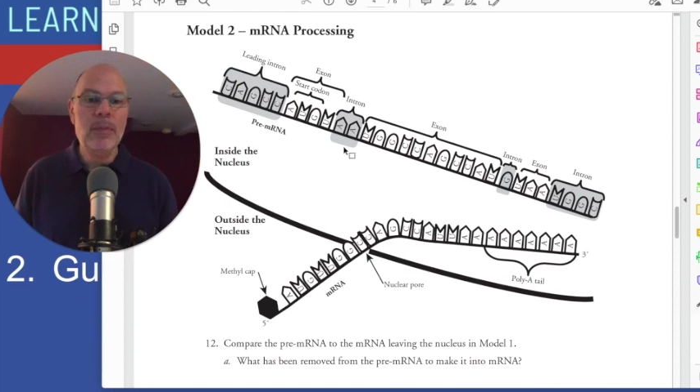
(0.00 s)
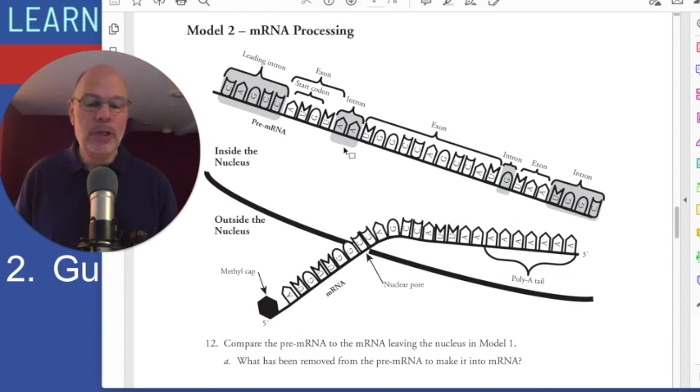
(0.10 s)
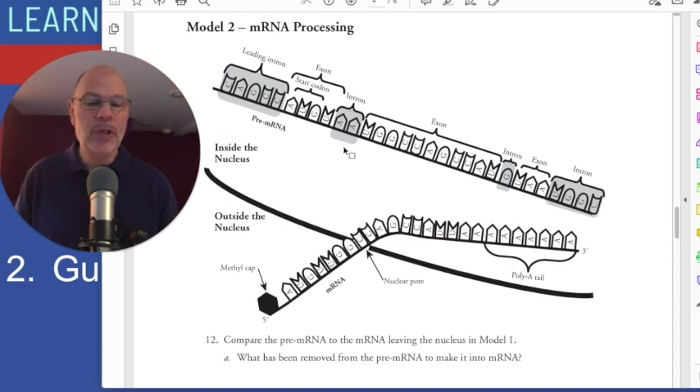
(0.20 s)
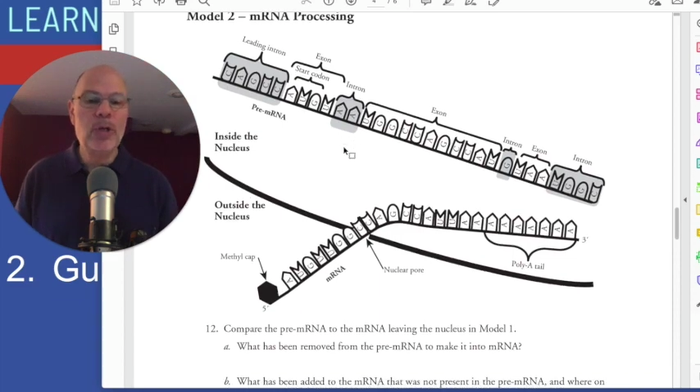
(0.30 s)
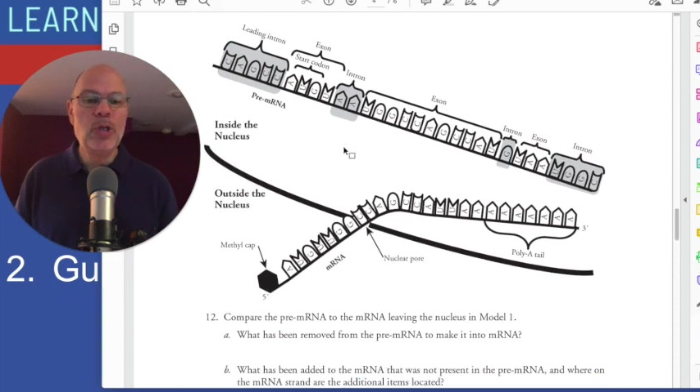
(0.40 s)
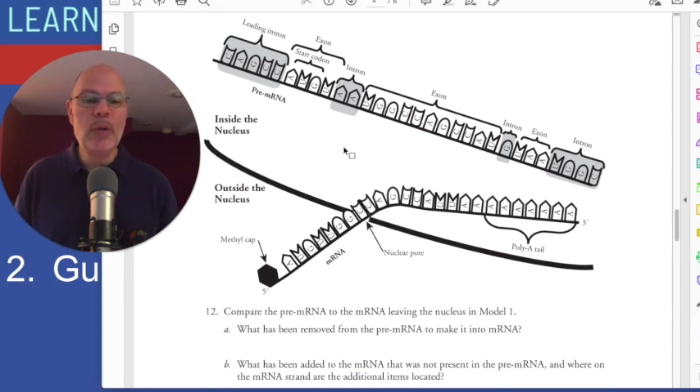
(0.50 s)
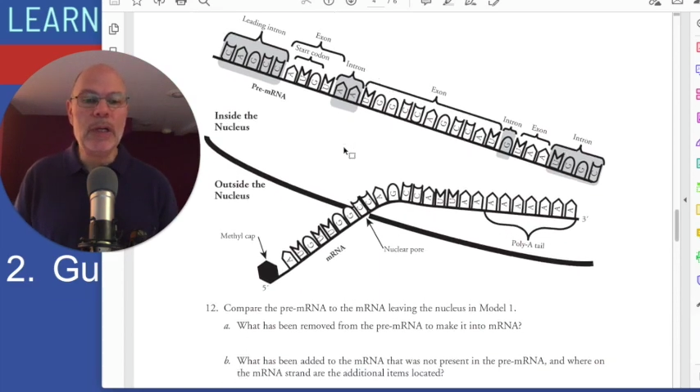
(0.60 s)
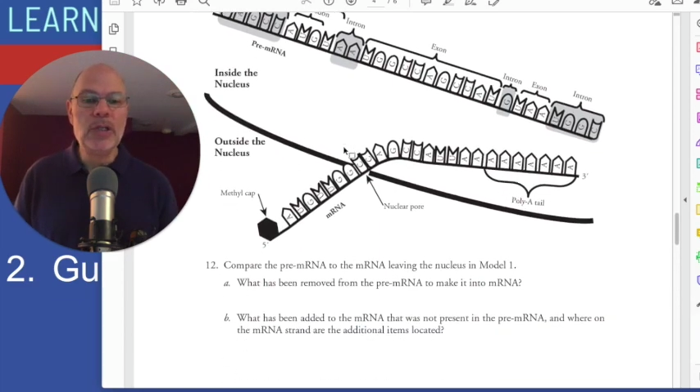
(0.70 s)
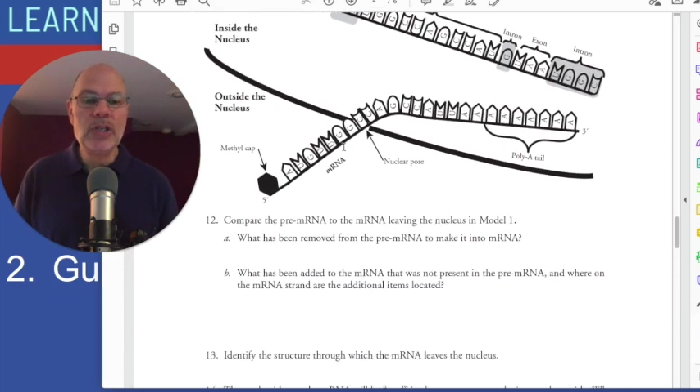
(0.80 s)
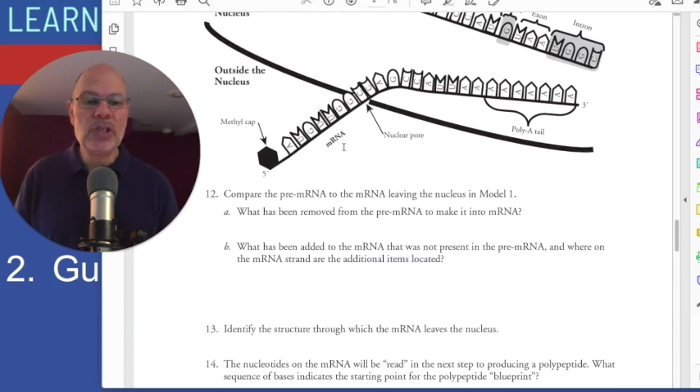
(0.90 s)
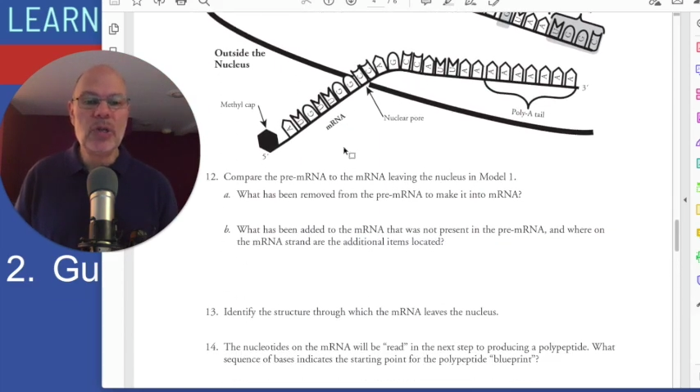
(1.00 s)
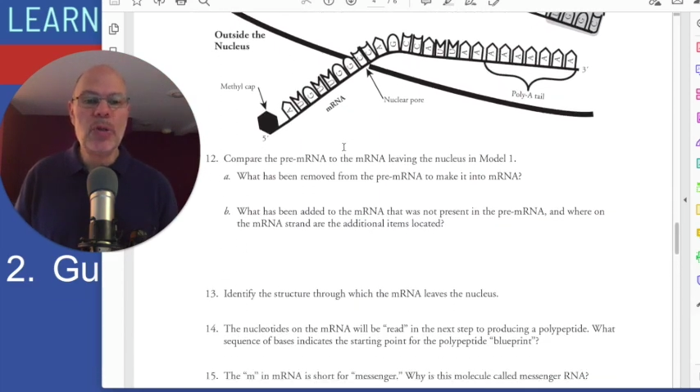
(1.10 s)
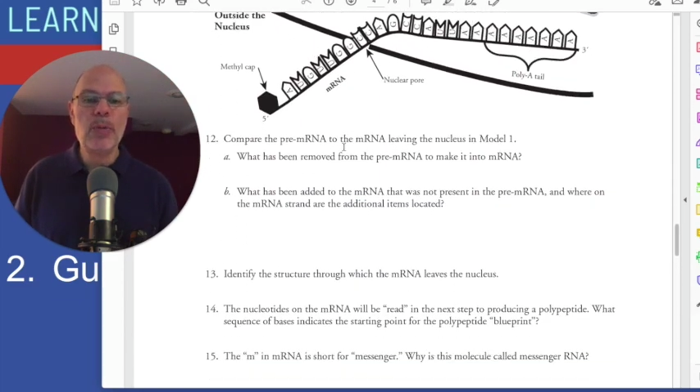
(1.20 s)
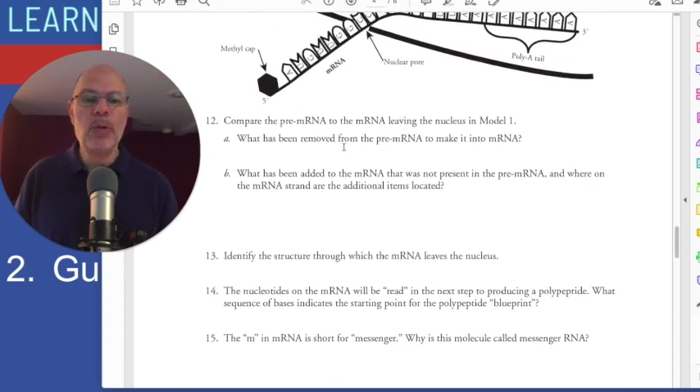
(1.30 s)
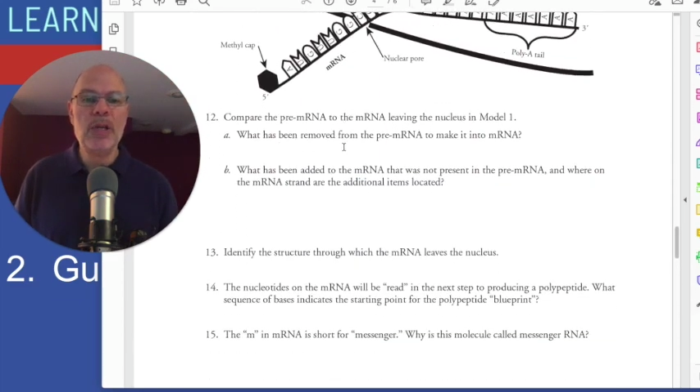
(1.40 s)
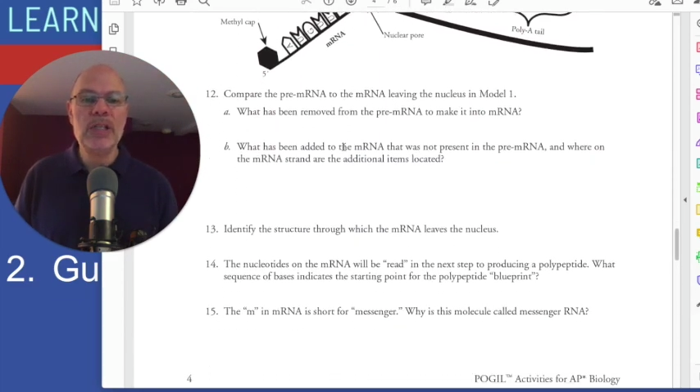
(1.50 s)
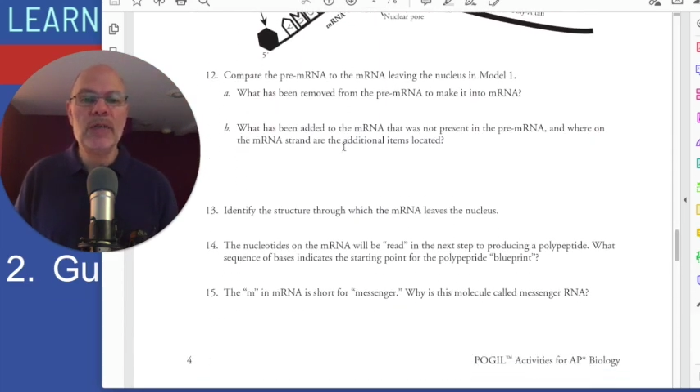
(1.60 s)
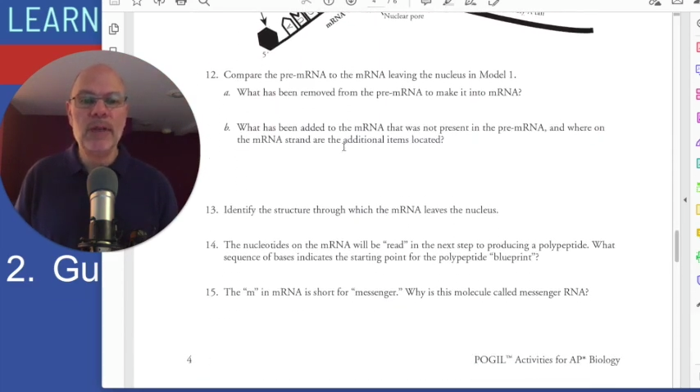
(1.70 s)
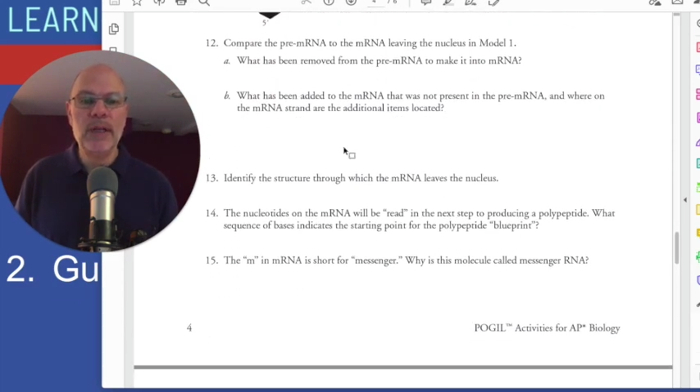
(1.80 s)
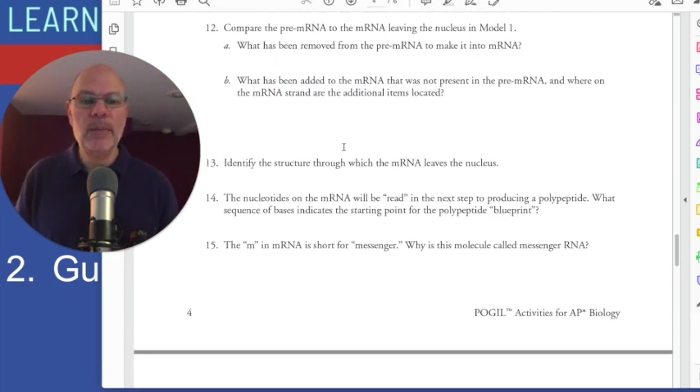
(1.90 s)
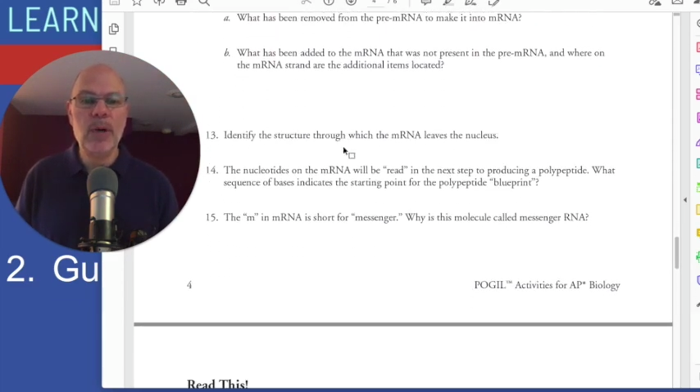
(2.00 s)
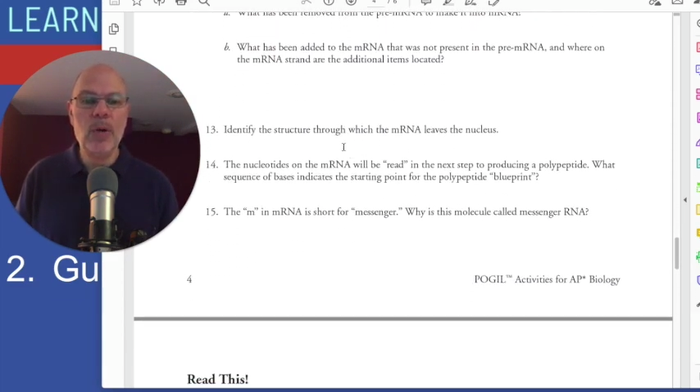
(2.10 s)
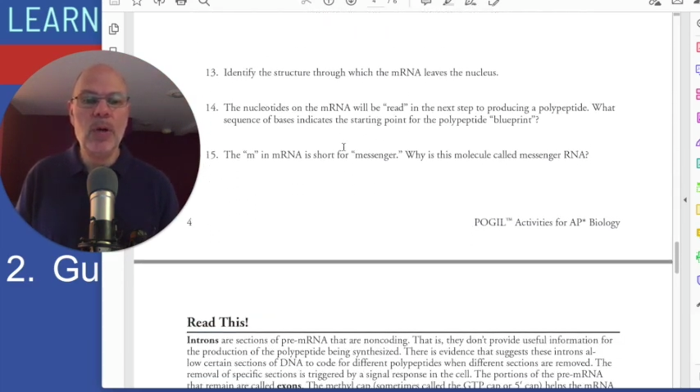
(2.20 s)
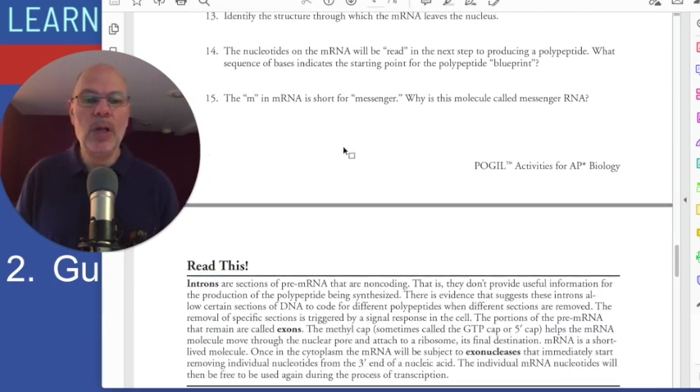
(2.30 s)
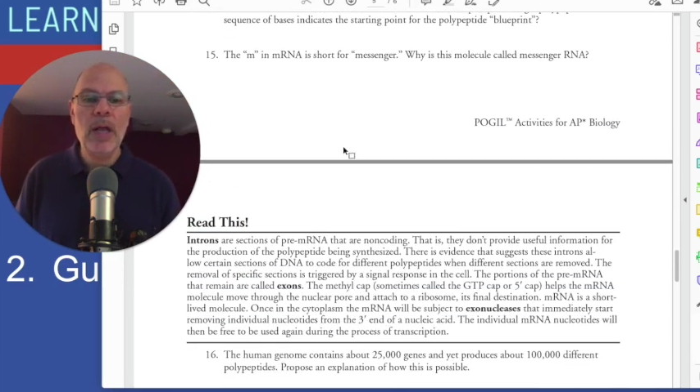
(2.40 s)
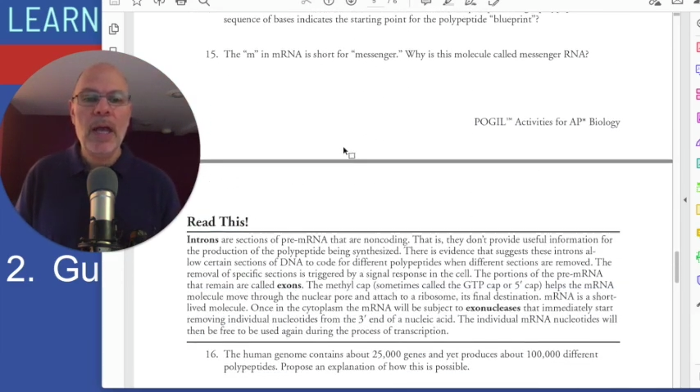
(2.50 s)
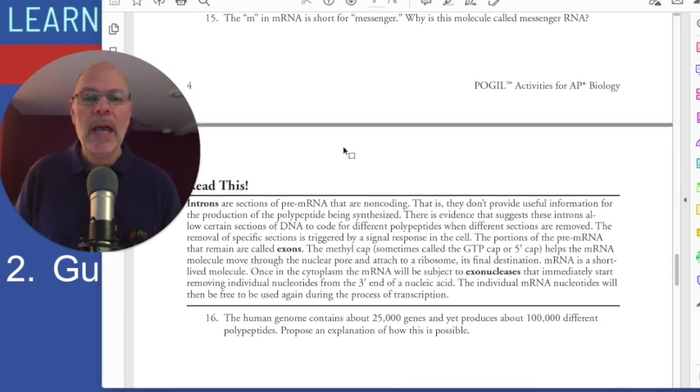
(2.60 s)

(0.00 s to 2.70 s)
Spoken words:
you can do it just through this Flynn Pogle.